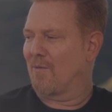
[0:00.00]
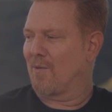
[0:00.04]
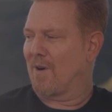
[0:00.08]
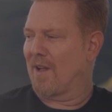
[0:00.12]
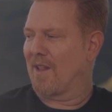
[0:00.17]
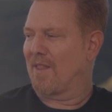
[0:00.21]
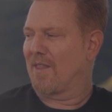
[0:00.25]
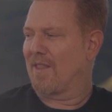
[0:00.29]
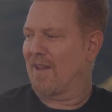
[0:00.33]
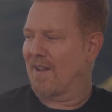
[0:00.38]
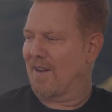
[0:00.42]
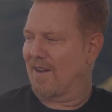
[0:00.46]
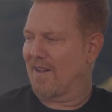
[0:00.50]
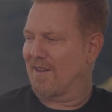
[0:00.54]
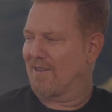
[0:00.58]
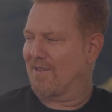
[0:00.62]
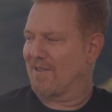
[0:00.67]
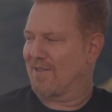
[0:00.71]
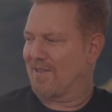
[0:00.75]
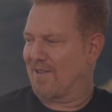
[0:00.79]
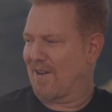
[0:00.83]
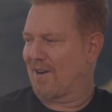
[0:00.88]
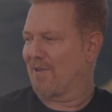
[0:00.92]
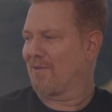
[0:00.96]
one thing that
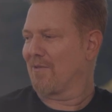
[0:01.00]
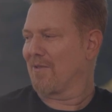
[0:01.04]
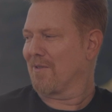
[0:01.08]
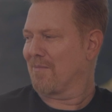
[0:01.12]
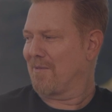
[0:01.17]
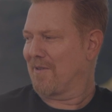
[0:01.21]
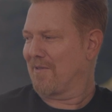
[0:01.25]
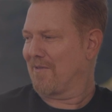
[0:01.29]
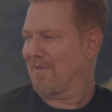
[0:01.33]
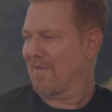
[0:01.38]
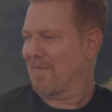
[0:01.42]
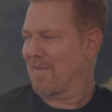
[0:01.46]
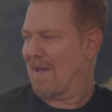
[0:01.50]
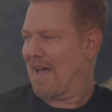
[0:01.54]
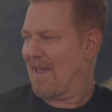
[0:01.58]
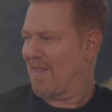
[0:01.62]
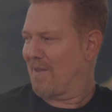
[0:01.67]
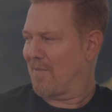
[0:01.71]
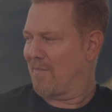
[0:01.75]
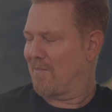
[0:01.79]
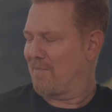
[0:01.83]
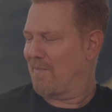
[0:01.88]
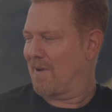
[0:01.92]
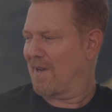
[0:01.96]
stuck with me from that
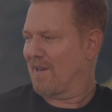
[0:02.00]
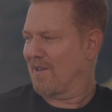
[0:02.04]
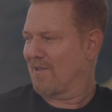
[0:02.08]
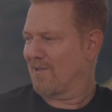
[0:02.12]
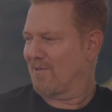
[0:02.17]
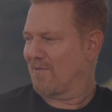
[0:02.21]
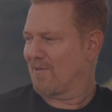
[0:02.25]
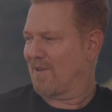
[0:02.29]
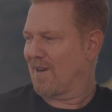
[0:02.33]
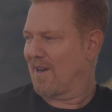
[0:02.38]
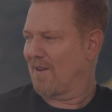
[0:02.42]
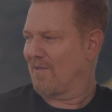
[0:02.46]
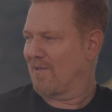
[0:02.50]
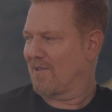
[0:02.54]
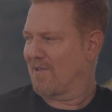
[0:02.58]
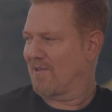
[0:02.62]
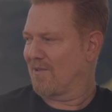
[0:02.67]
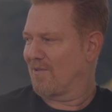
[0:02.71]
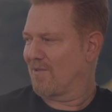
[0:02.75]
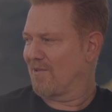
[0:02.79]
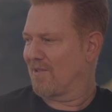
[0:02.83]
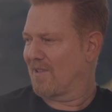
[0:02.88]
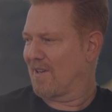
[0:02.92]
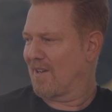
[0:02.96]
in the biggest way
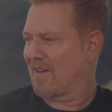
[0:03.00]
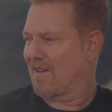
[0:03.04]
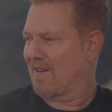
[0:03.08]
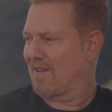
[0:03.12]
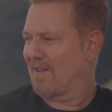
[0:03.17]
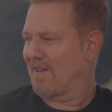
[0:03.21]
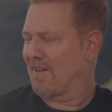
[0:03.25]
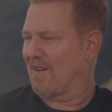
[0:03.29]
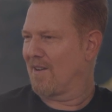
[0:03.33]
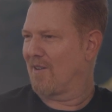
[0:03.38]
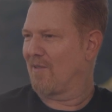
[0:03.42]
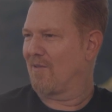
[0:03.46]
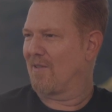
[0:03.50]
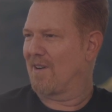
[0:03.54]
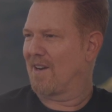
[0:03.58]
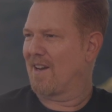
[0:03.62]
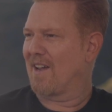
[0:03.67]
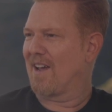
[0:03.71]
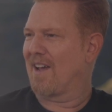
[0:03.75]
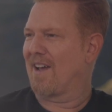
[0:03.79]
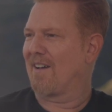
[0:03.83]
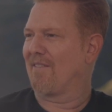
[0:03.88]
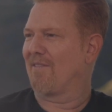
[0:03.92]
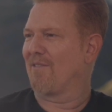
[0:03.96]
was you said, no
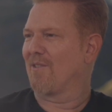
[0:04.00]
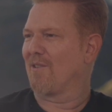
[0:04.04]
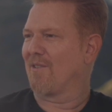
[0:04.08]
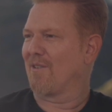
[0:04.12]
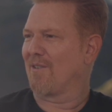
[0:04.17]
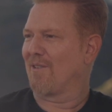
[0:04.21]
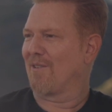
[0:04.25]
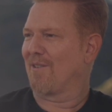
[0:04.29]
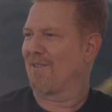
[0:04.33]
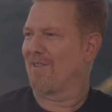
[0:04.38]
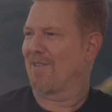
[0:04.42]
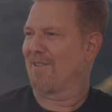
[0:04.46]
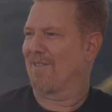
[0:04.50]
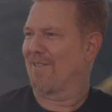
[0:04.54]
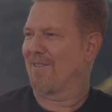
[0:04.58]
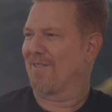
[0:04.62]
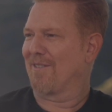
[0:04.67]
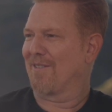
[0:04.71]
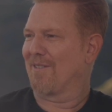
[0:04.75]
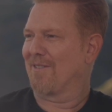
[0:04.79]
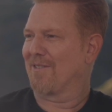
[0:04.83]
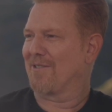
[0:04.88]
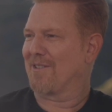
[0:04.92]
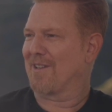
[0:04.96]
one ever
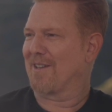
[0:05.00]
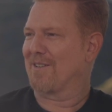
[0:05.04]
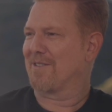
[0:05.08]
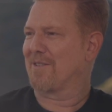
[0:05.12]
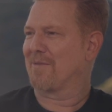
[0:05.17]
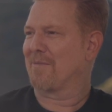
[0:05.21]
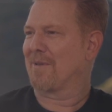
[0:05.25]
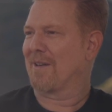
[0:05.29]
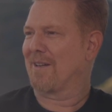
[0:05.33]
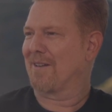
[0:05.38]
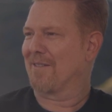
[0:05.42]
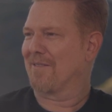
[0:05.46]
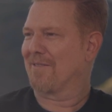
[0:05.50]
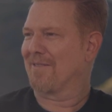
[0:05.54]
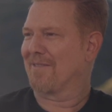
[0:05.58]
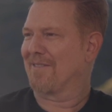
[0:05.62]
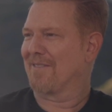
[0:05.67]
said to me